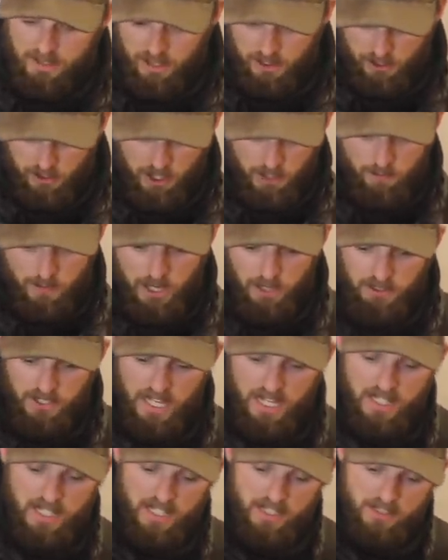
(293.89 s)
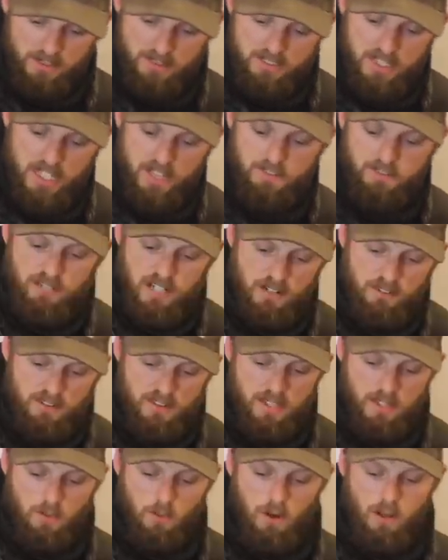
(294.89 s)
but the 30 pound line, I use that for
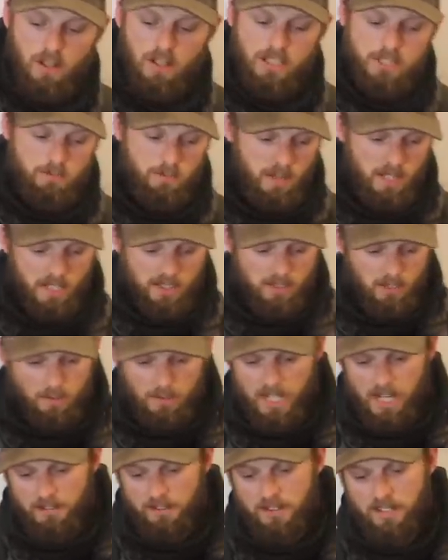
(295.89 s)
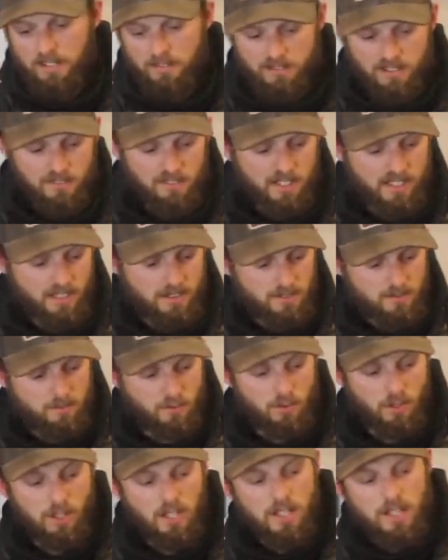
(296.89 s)
everything. Walleyes, pike, a little bit everything. 50 yard
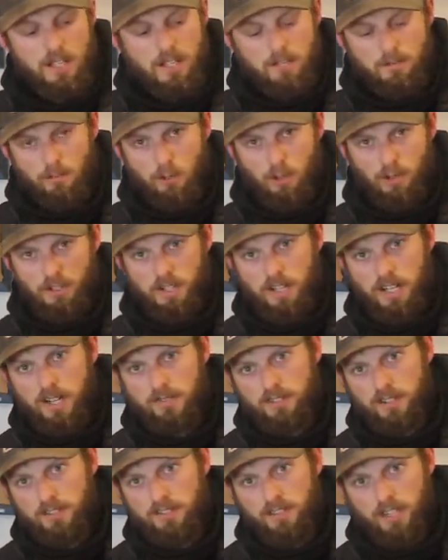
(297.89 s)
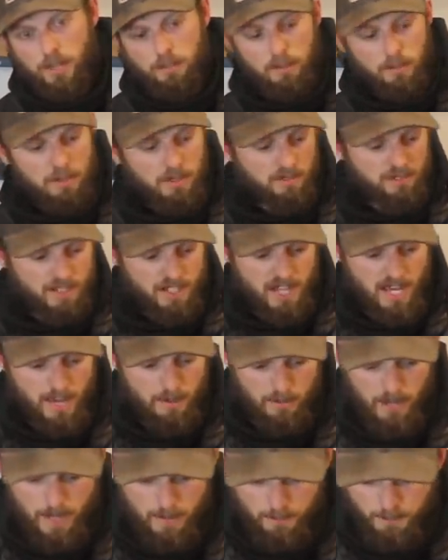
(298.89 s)
spool, more than enough to fill up a beaver
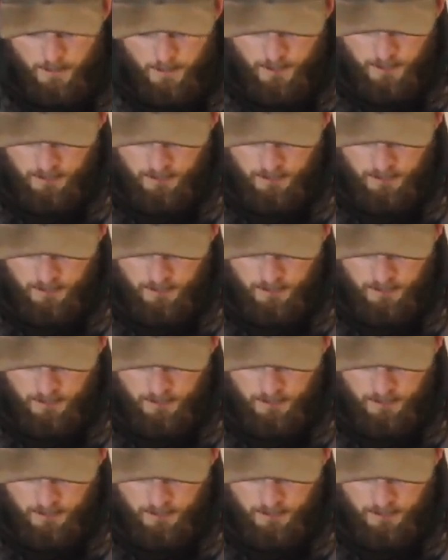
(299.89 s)
dam, right?